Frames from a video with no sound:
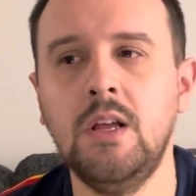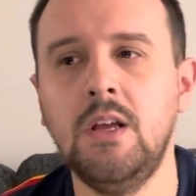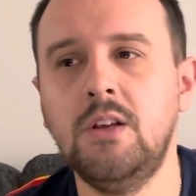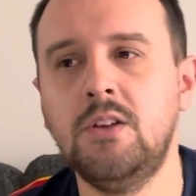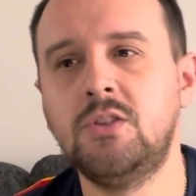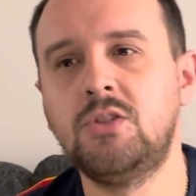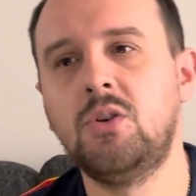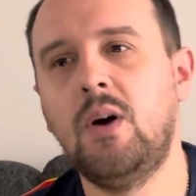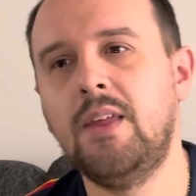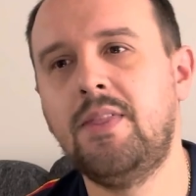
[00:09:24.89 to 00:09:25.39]

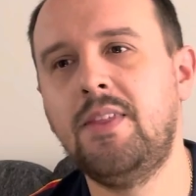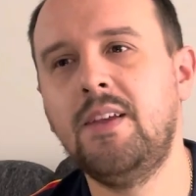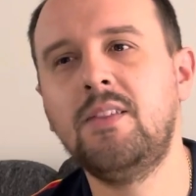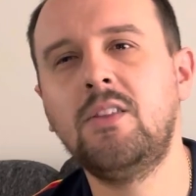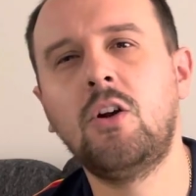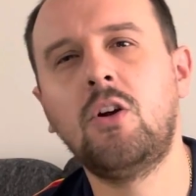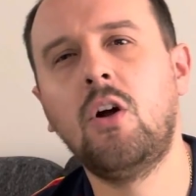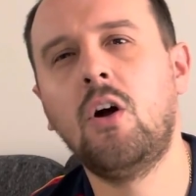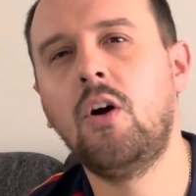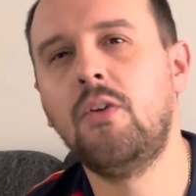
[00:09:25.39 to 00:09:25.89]
So I think
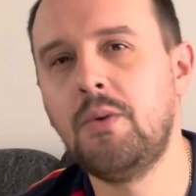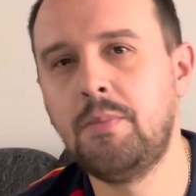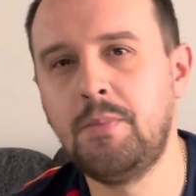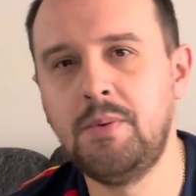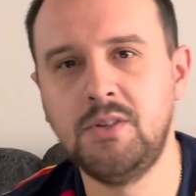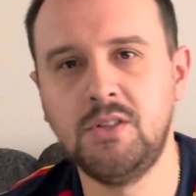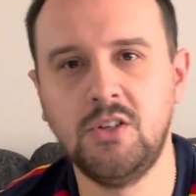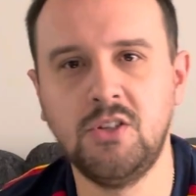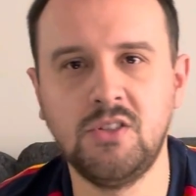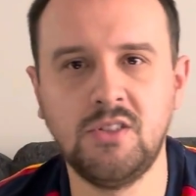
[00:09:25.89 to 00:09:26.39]
there are other
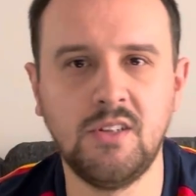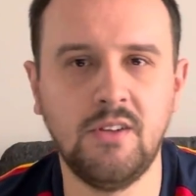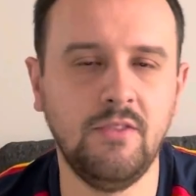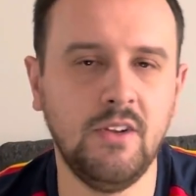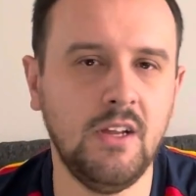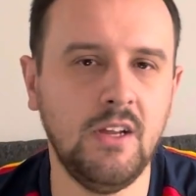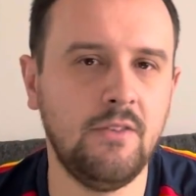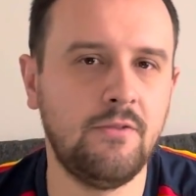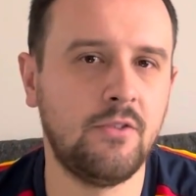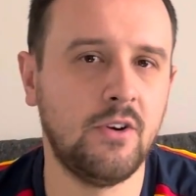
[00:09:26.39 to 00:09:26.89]
positions of
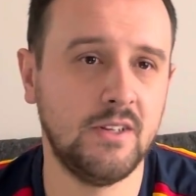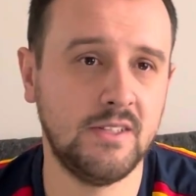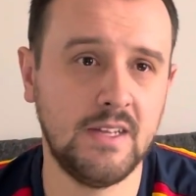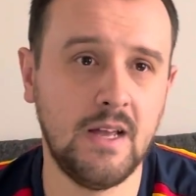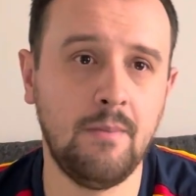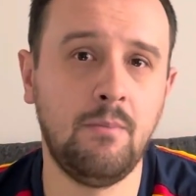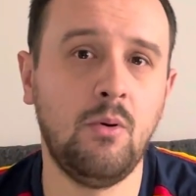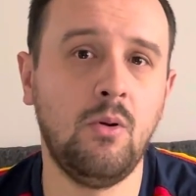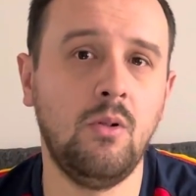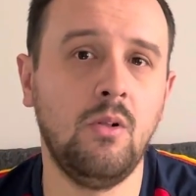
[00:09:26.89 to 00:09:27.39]
need. For
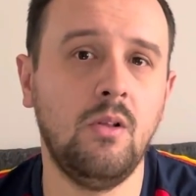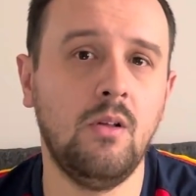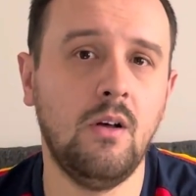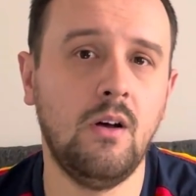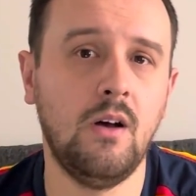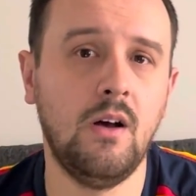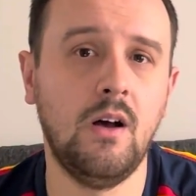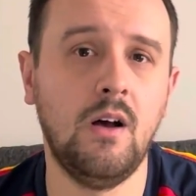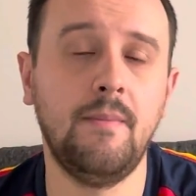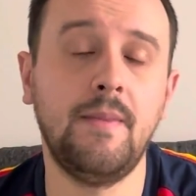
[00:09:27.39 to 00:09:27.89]
example,
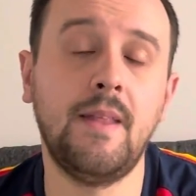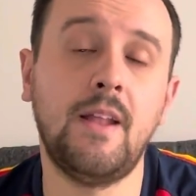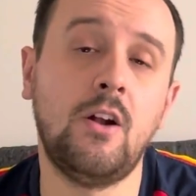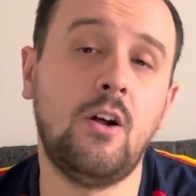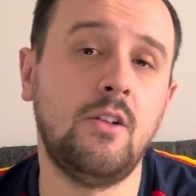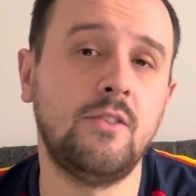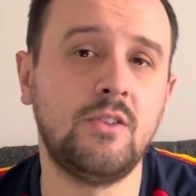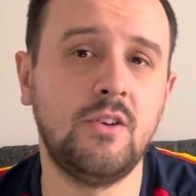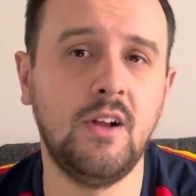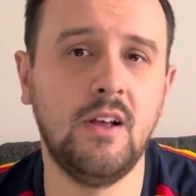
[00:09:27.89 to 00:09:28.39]
an
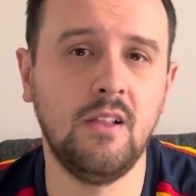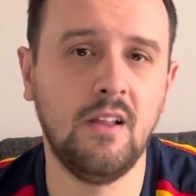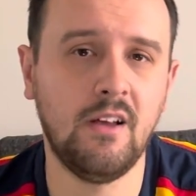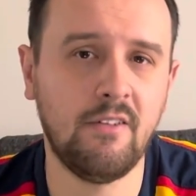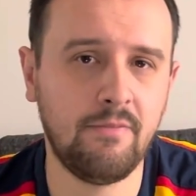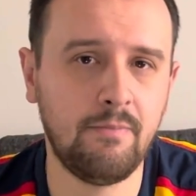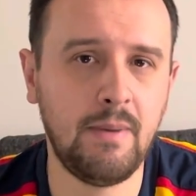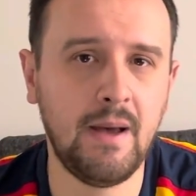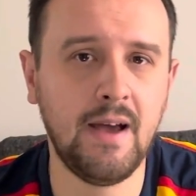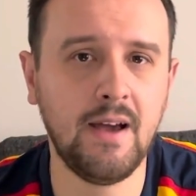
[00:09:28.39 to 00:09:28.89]
alternate
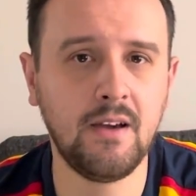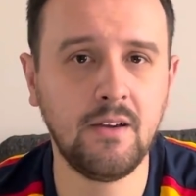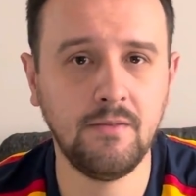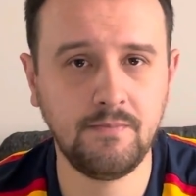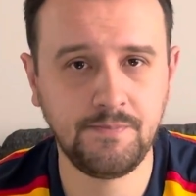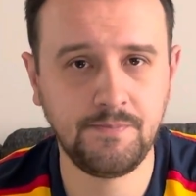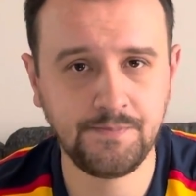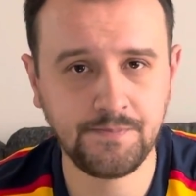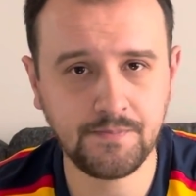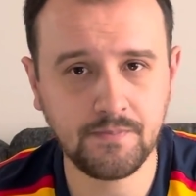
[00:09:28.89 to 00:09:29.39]
left back
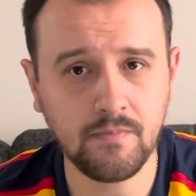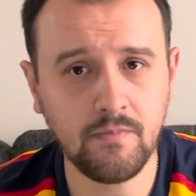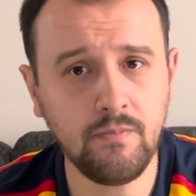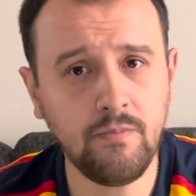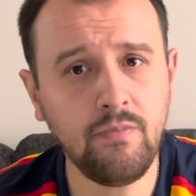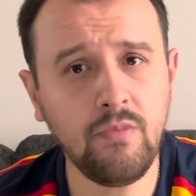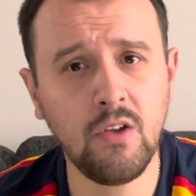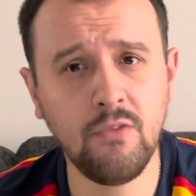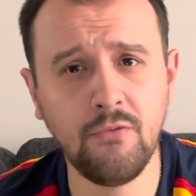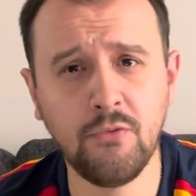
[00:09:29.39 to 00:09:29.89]

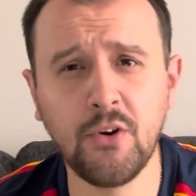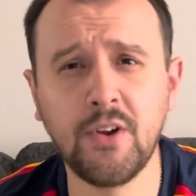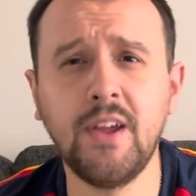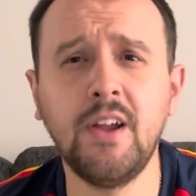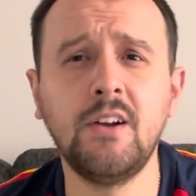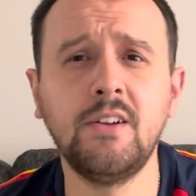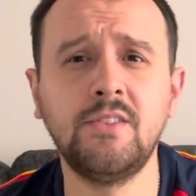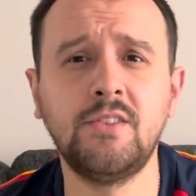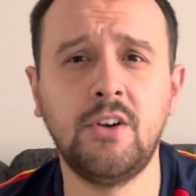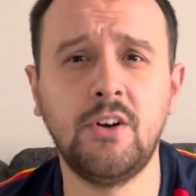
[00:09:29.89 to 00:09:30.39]
for
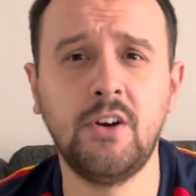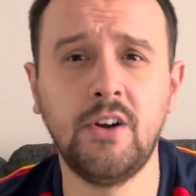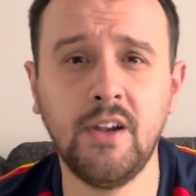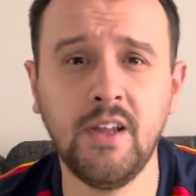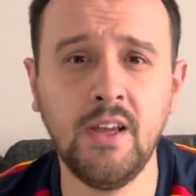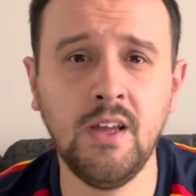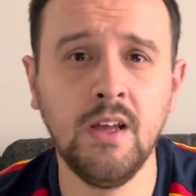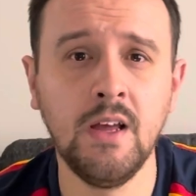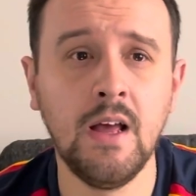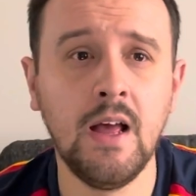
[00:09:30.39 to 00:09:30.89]
Kieran
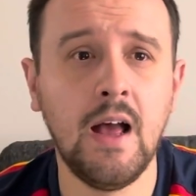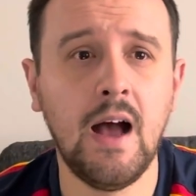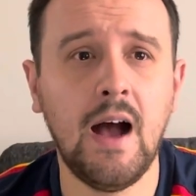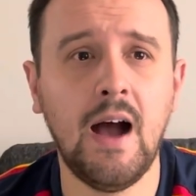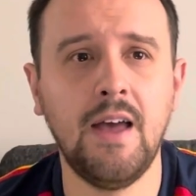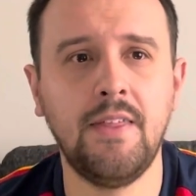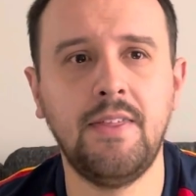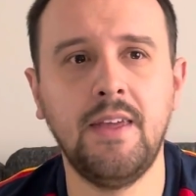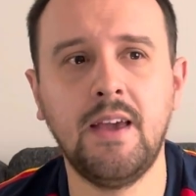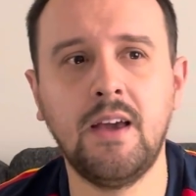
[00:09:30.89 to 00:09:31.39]
Tierney. I
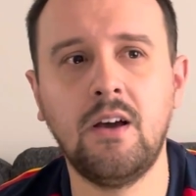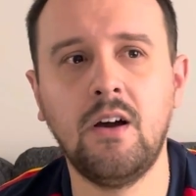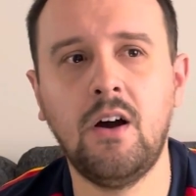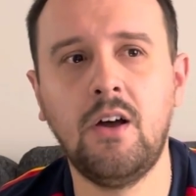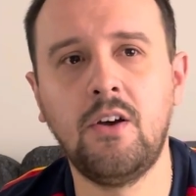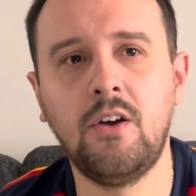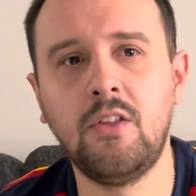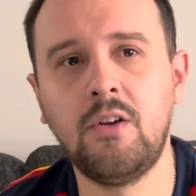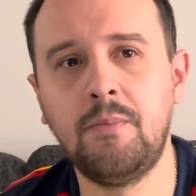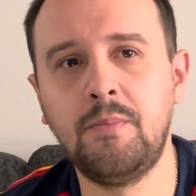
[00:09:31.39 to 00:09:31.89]
think
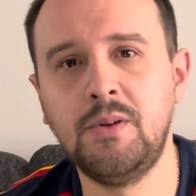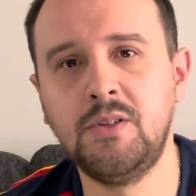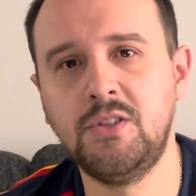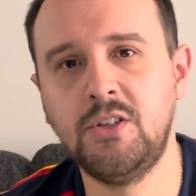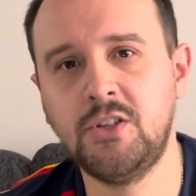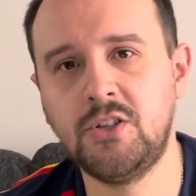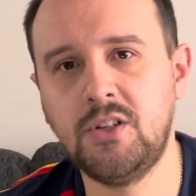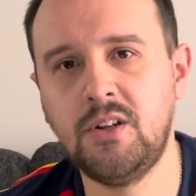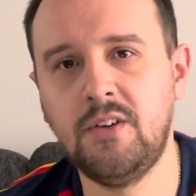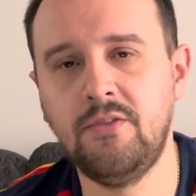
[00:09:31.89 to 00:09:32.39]
another
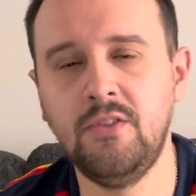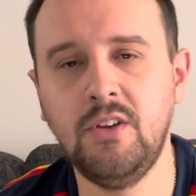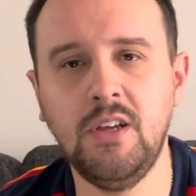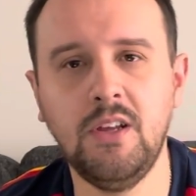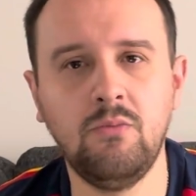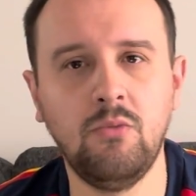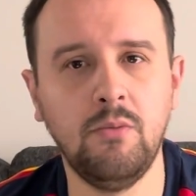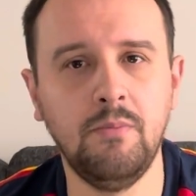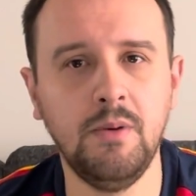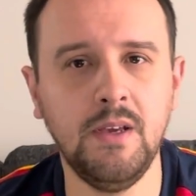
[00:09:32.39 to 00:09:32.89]
position of need
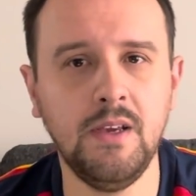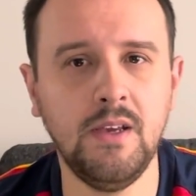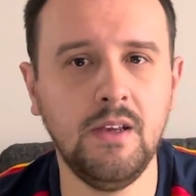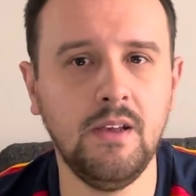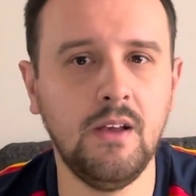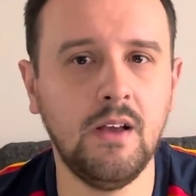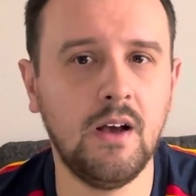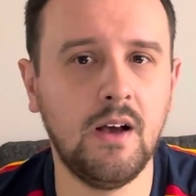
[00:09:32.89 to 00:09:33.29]
would be